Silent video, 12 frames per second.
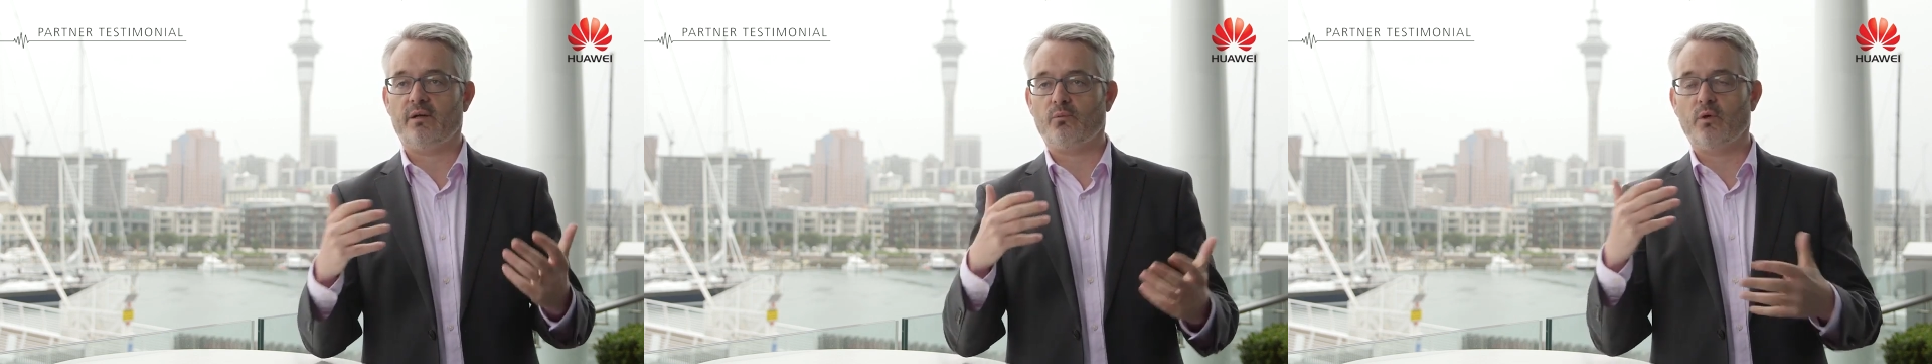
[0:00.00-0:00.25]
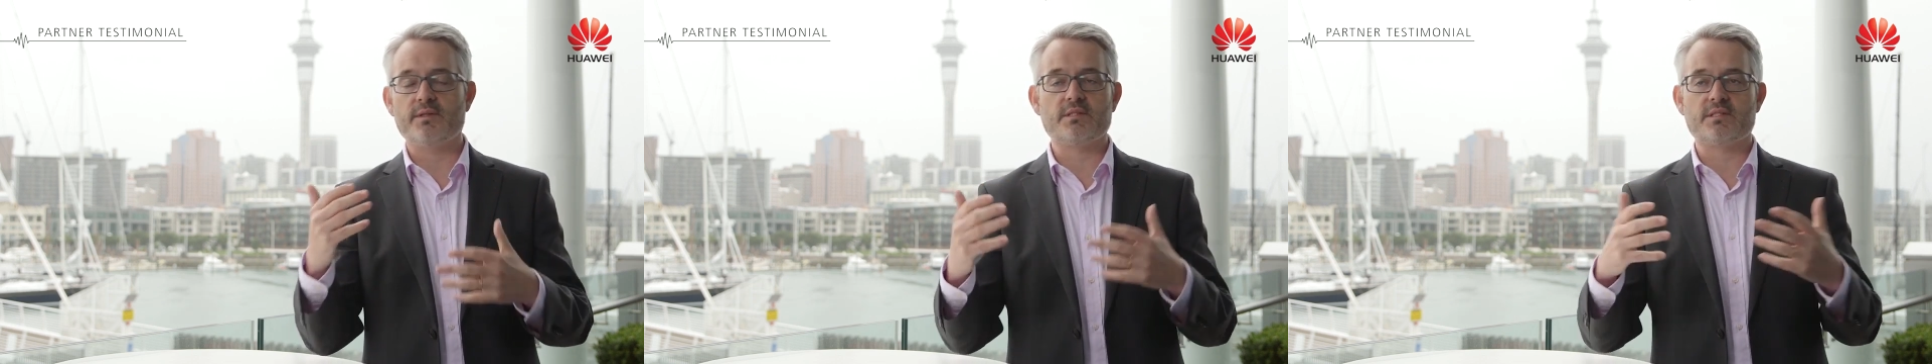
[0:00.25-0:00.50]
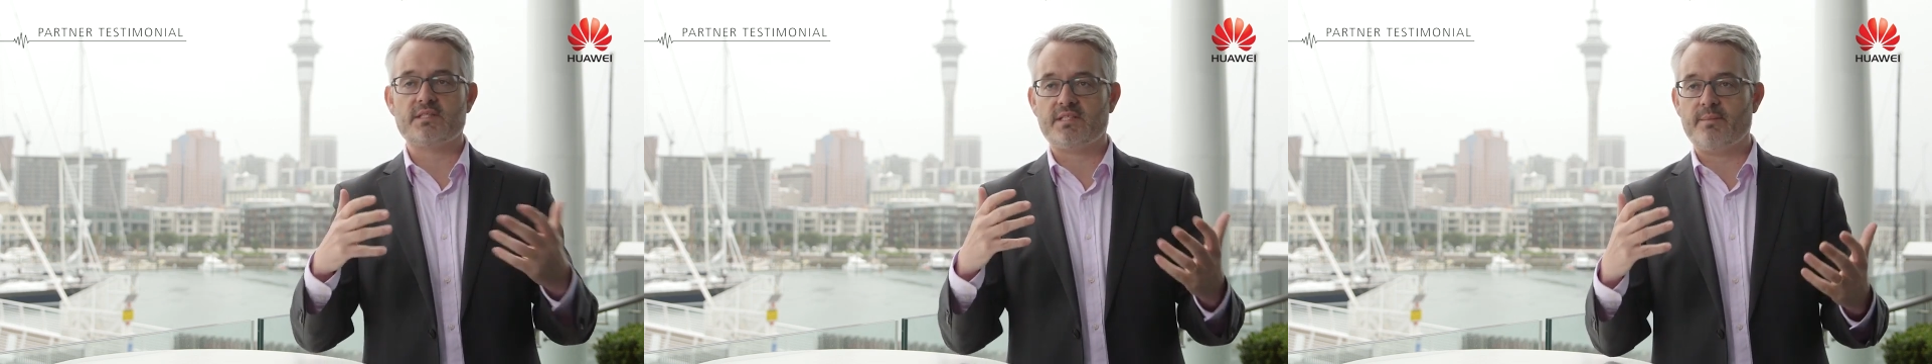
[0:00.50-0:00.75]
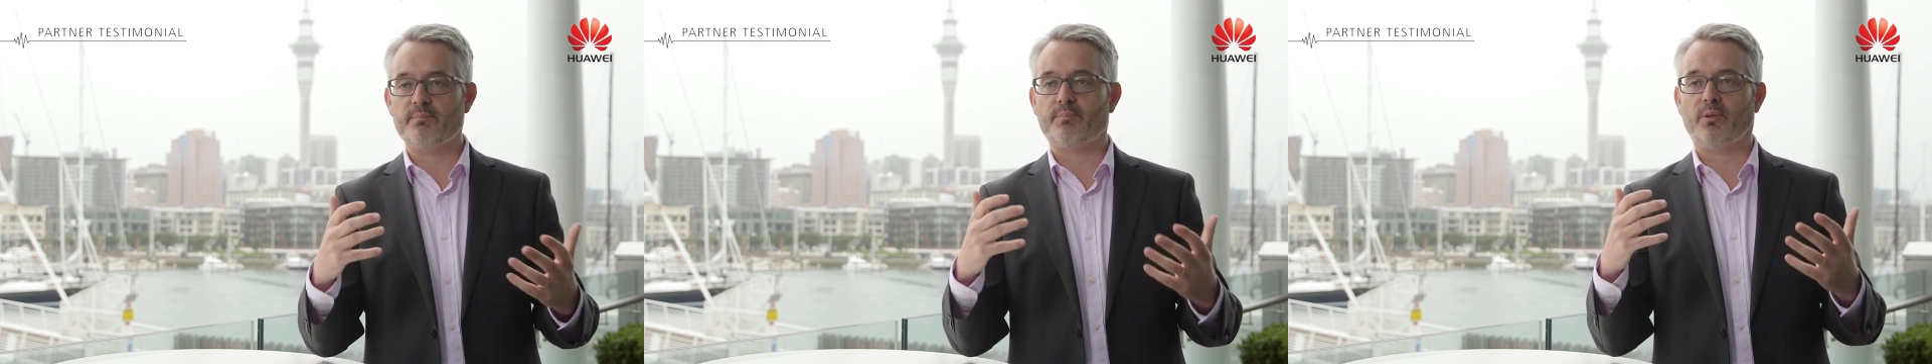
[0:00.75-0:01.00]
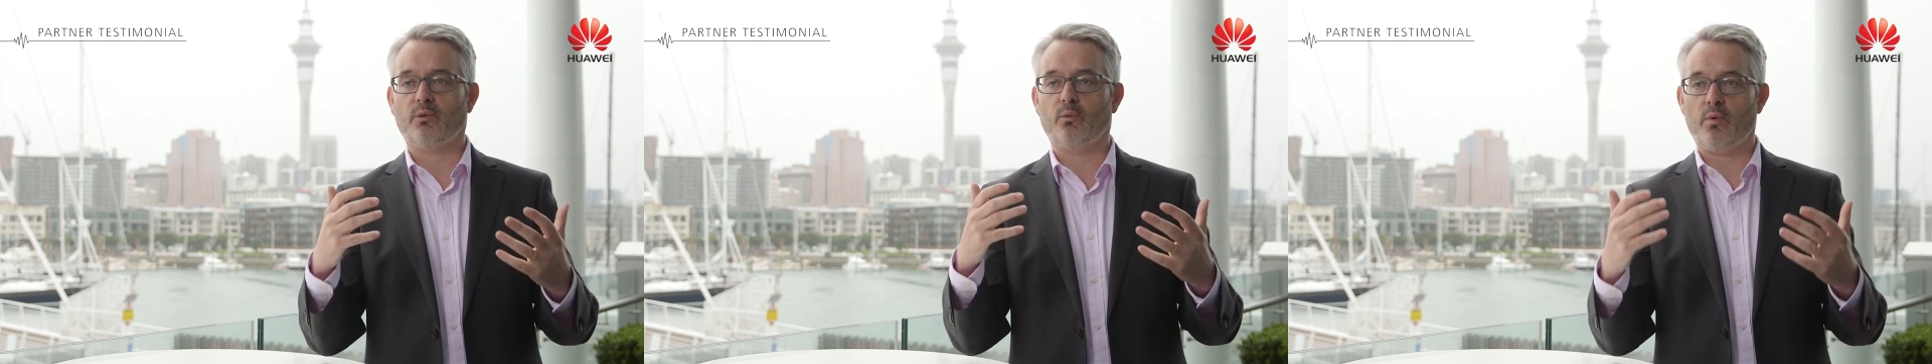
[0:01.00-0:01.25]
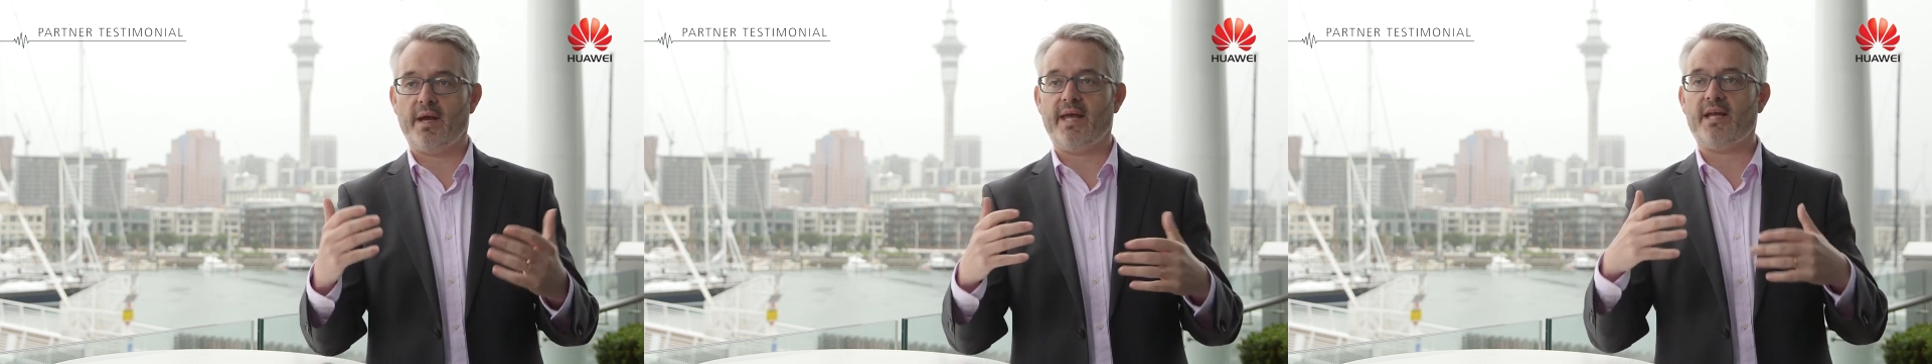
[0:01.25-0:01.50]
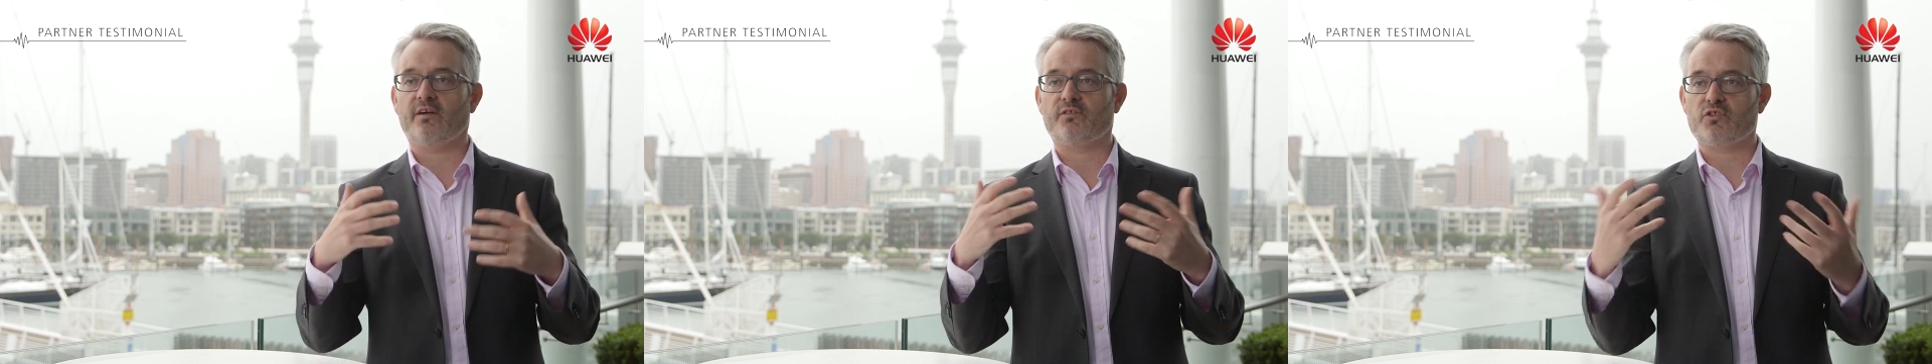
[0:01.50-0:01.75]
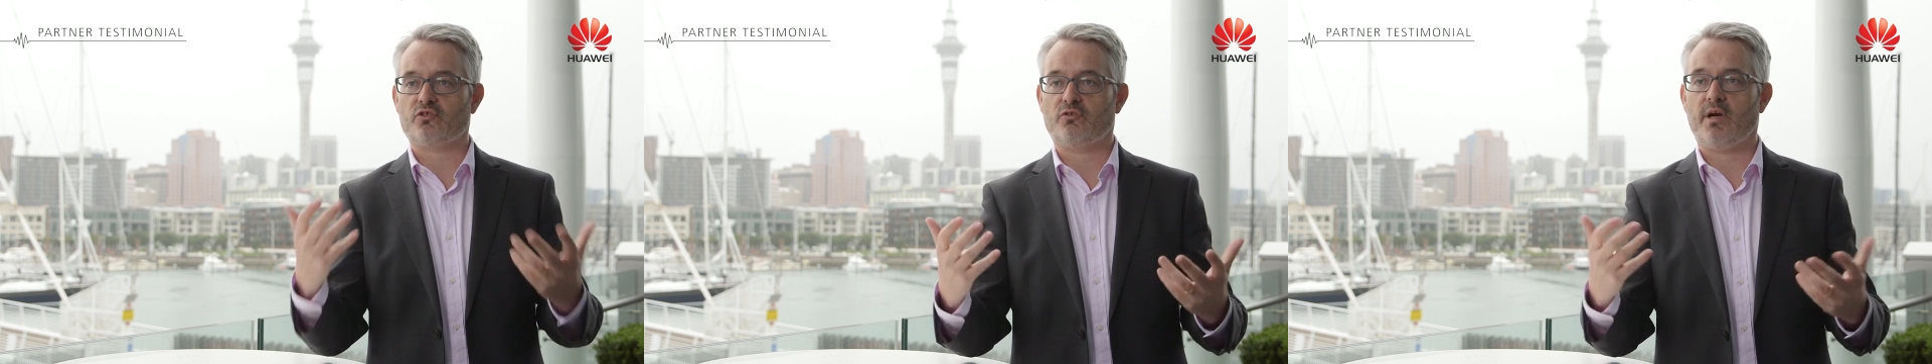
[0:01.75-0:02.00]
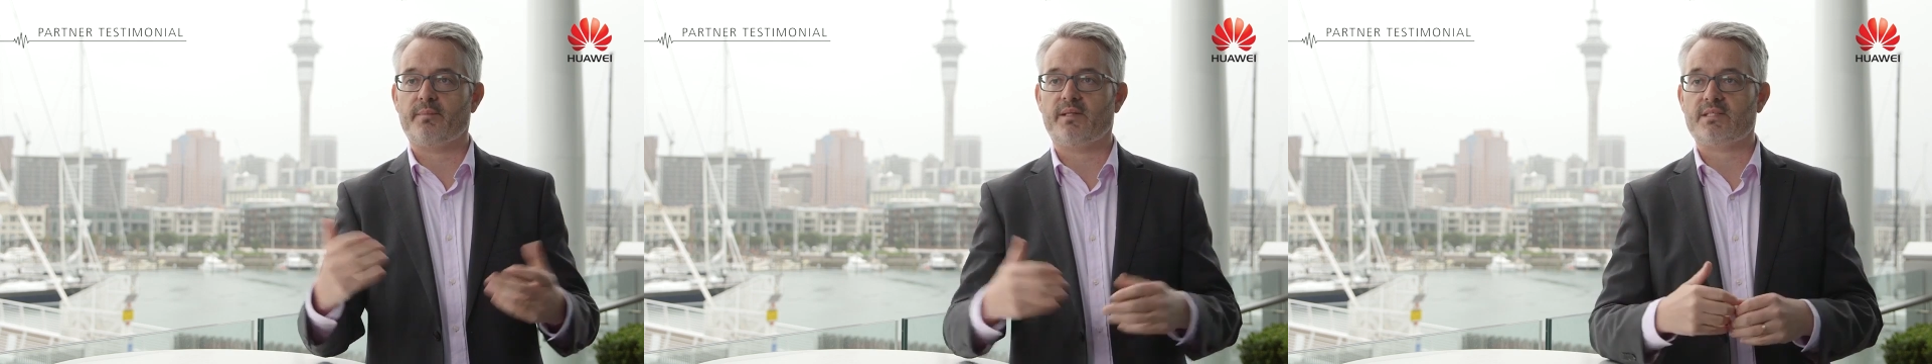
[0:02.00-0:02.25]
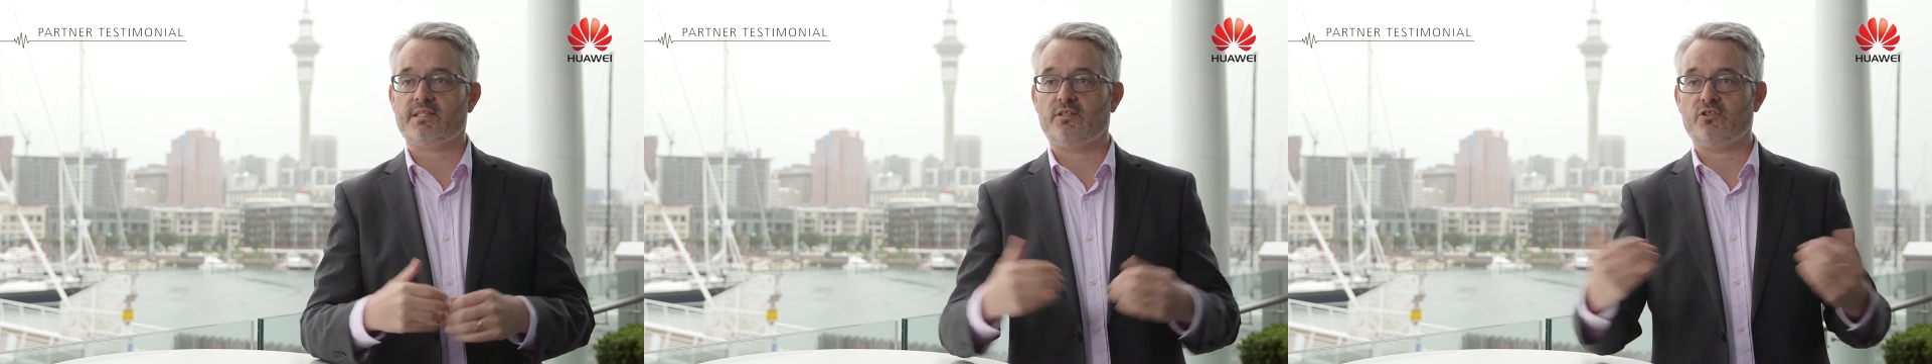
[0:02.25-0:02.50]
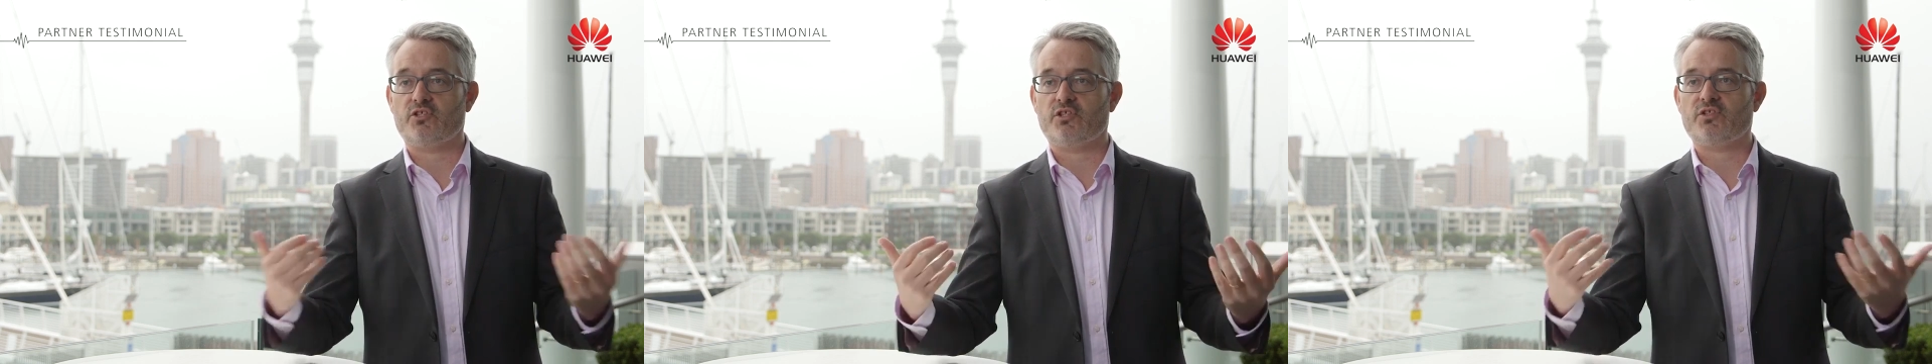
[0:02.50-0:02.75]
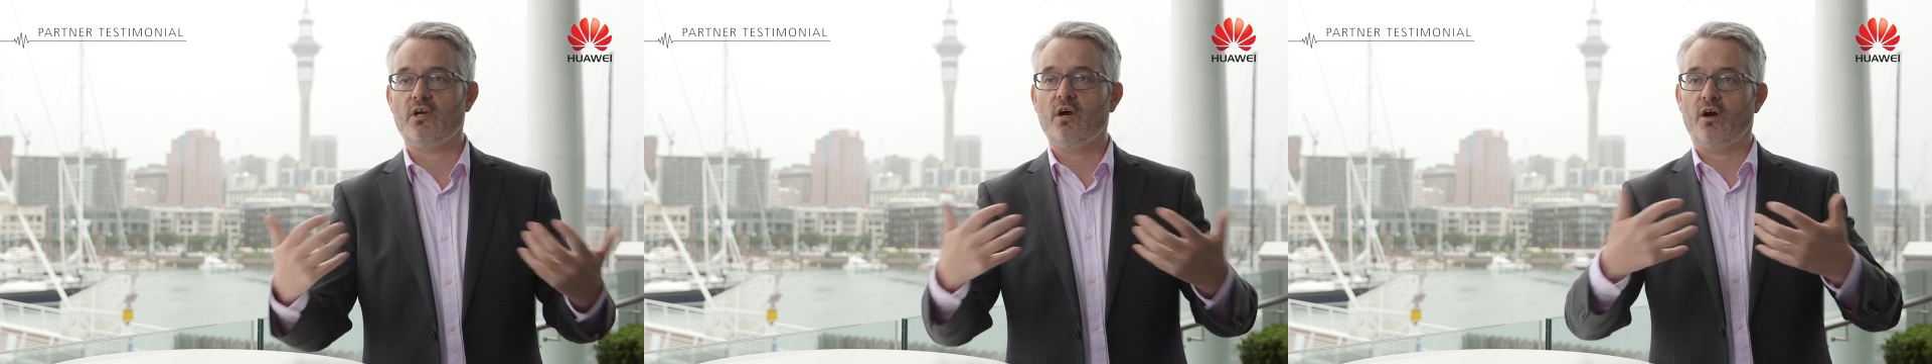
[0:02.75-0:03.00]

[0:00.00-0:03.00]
one simple way of describing the synergies